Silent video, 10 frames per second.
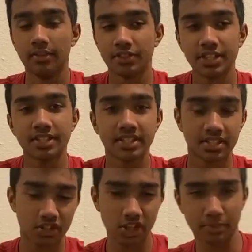This is the
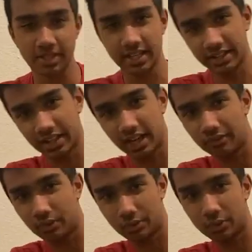chip inside the
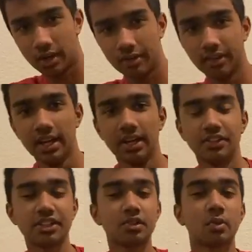iPhone 12.
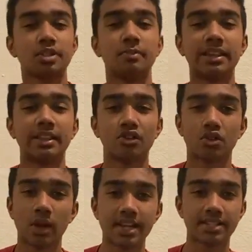This is what's made the
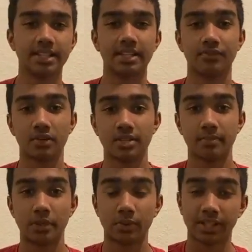drastic difference
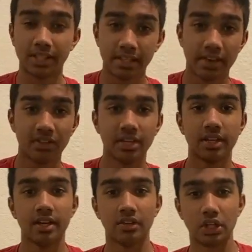between the 11,
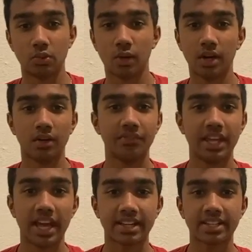the 12, the
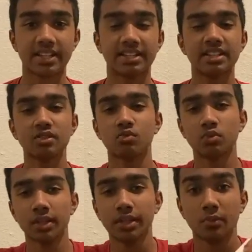XS. This is
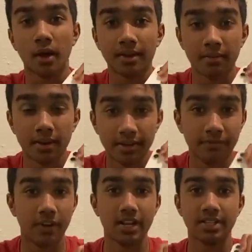really what
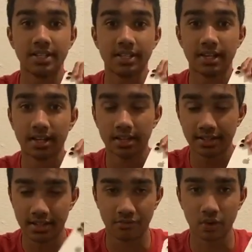defines it
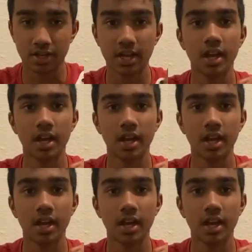different.